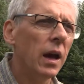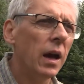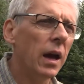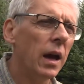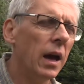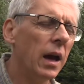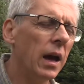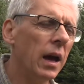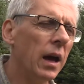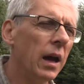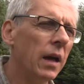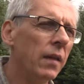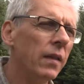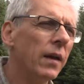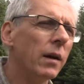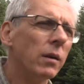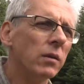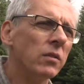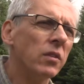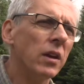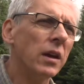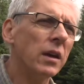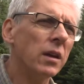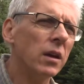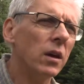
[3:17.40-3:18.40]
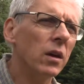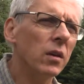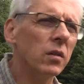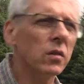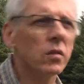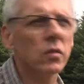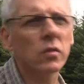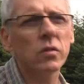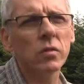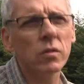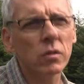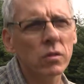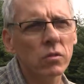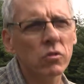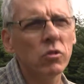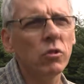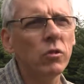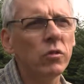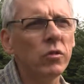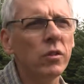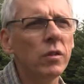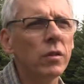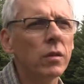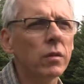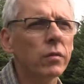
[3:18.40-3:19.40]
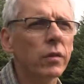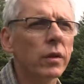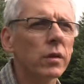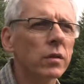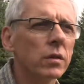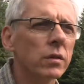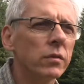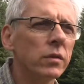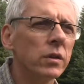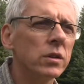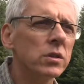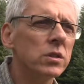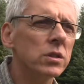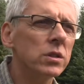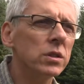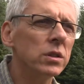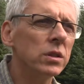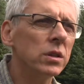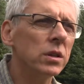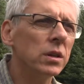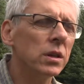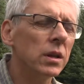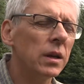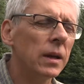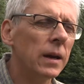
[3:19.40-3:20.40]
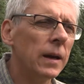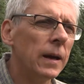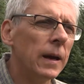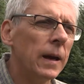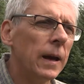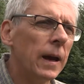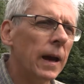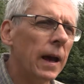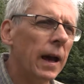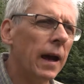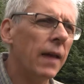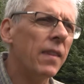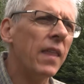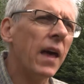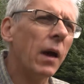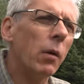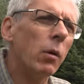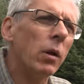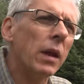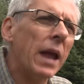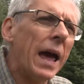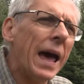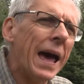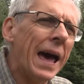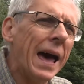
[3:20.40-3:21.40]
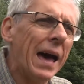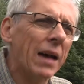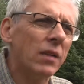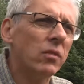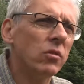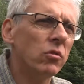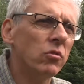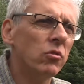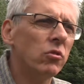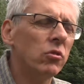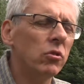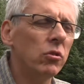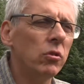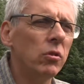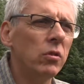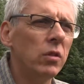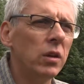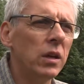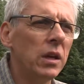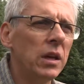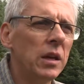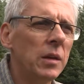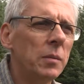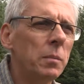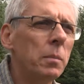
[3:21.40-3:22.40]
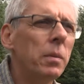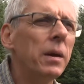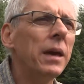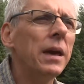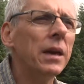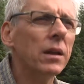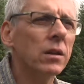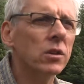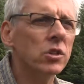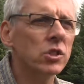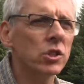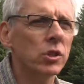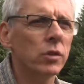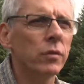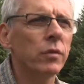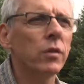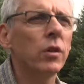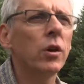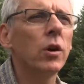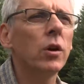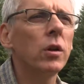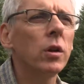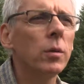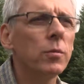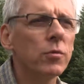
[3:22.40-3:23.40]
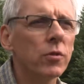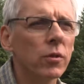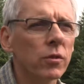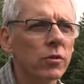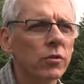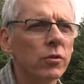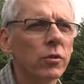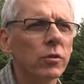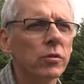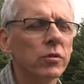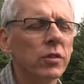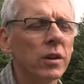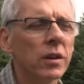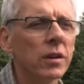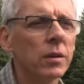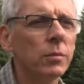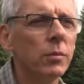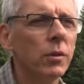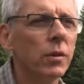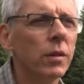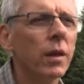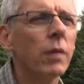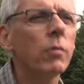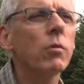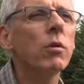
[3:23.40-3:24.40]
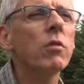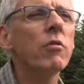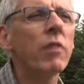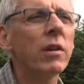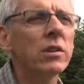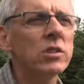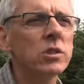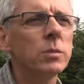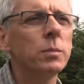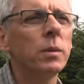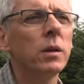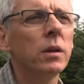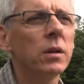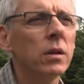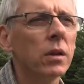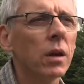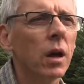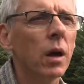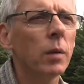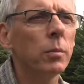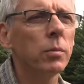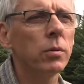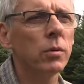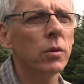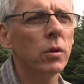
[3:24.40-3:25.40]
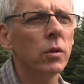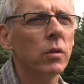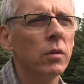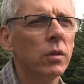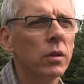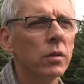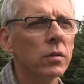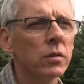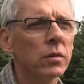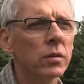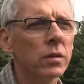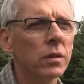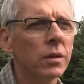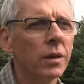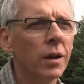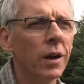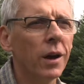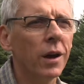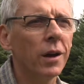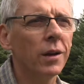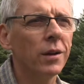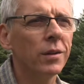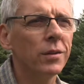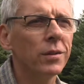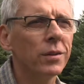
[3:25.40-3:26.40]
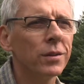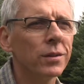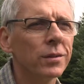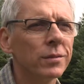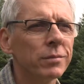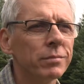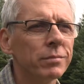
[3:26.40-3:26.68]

That will take us 2 seasons of excavation, and that will add to the picture of the early prehistoric settlement that will gradually building up on this island.